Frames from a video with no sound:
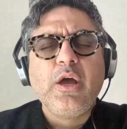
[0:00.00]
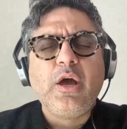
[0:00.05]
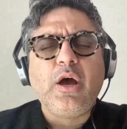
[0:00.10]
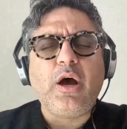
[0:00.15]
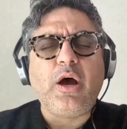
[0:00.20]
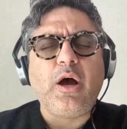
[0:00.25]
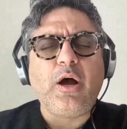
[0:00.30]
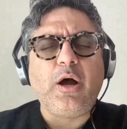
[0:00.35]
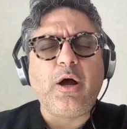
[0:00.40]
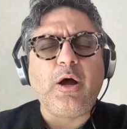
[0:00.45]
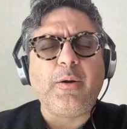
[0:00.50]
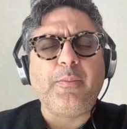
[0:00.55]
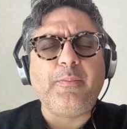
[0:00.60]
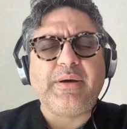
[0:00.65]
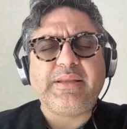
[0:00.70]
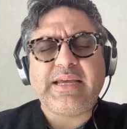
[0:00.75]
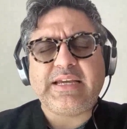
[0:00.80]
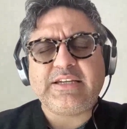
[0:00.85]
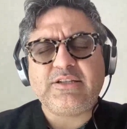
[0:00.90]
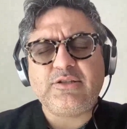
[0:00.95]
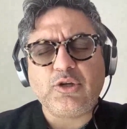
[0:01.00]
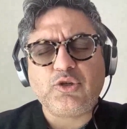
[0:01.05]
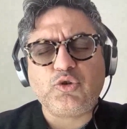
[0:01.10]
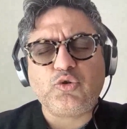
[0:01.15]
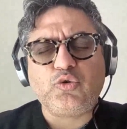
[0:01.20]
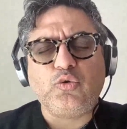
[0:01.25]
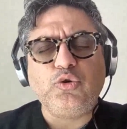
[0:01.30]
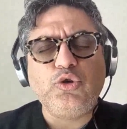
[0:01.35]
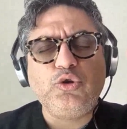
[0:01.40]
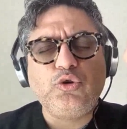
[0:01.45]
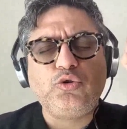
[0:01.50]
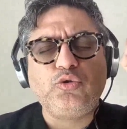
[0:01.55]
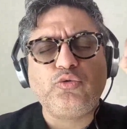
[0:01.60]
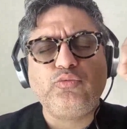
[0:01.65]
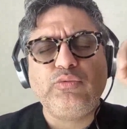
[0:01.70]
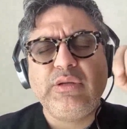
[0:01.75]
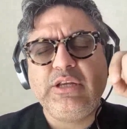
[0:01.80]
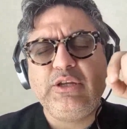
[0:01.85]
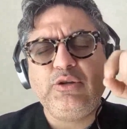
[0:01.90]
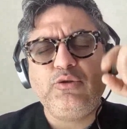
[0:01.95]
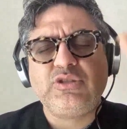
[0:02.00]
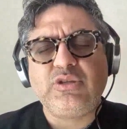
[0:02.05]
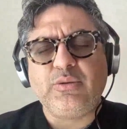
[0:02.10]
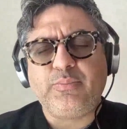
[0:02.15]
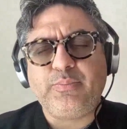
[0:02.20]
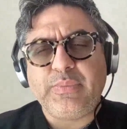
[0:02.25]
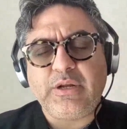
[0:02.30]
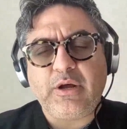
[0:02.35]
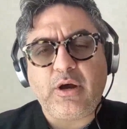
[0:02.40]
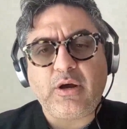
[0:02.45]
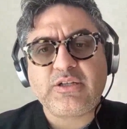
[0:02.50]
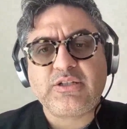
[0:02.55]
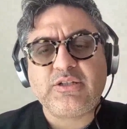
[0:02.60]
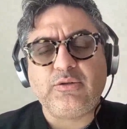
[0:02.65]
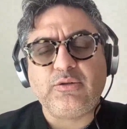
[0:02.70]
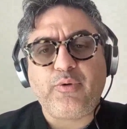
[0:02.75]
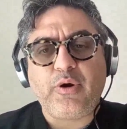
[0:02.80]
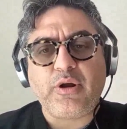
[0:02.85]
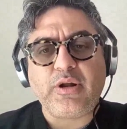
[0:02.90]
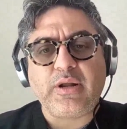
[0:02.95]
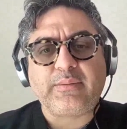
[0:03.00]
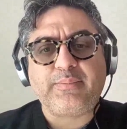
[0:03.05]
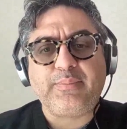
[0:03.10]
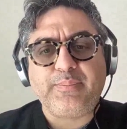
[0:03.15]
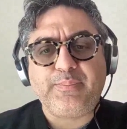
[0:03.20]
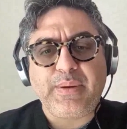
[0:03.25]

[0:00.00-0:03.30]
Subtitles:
But that's not true. You can really use the minoxidil product